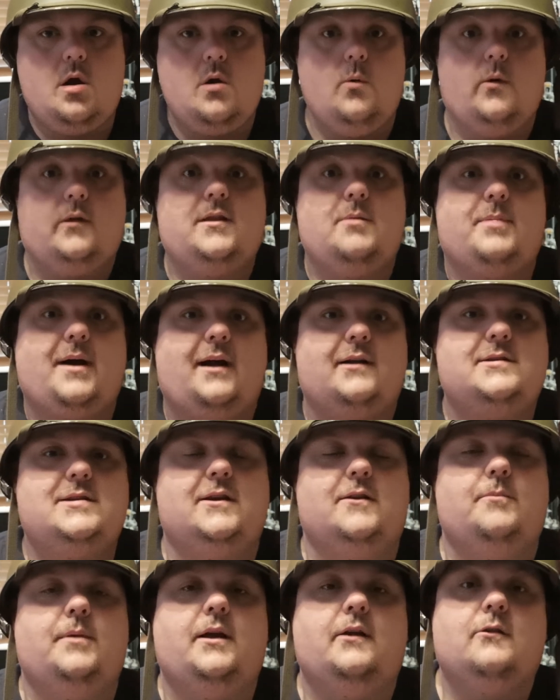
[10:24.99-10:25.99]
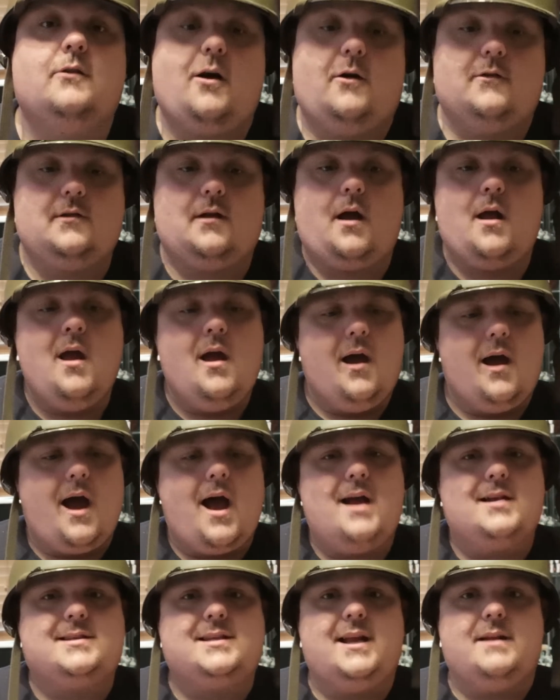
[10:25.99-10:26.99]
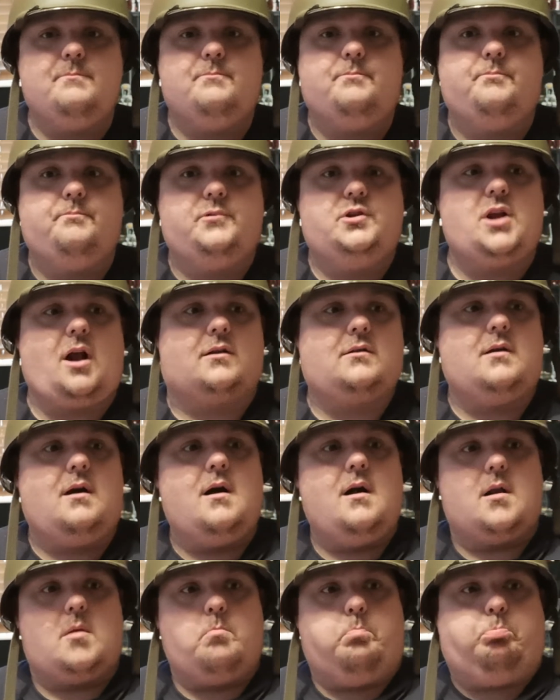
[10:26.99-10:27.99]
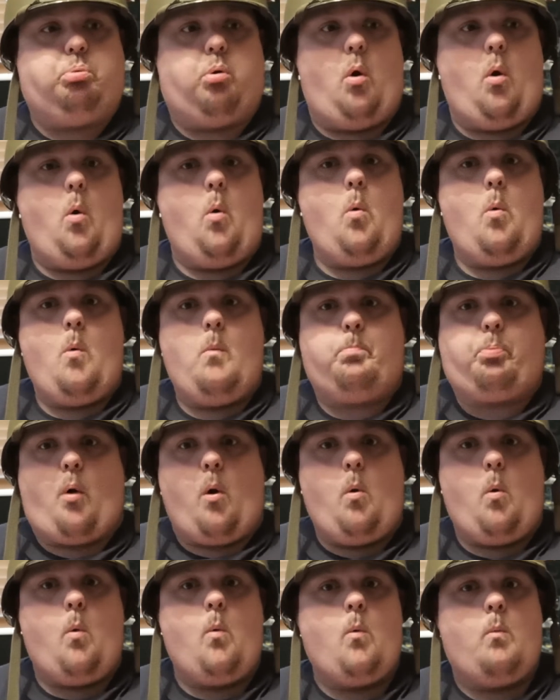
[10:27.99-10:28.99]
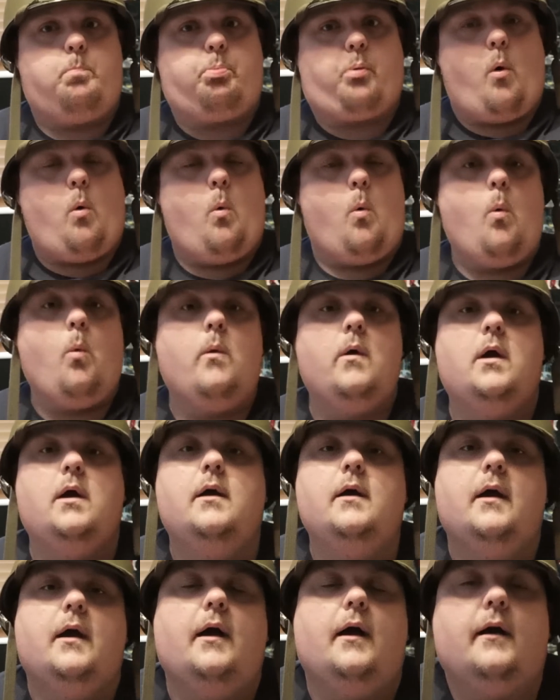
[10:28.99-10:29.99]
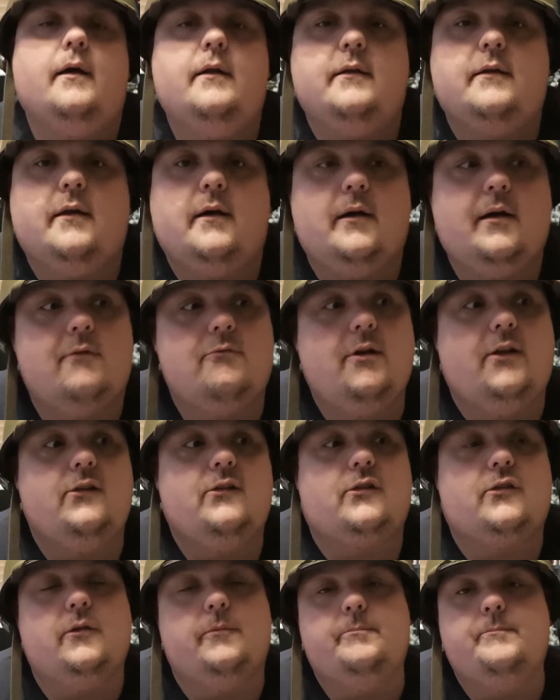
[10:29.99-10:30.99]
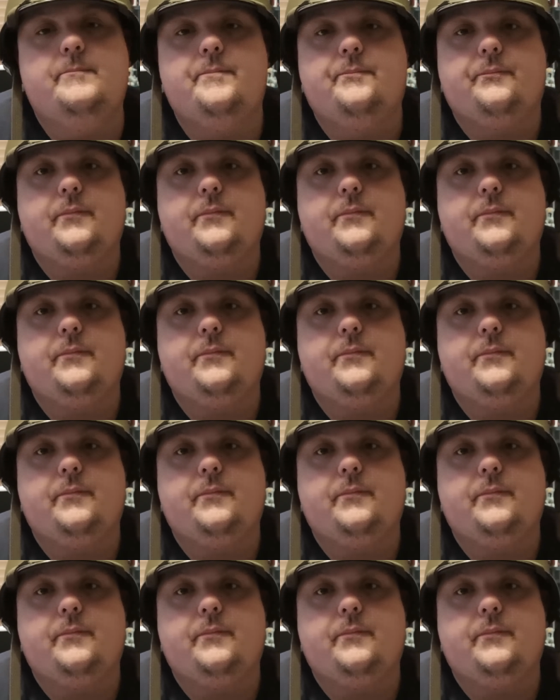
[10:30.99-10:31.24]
with their back to me. So I was like, acid, shotgun, boom, boom, boom, and rinsed them.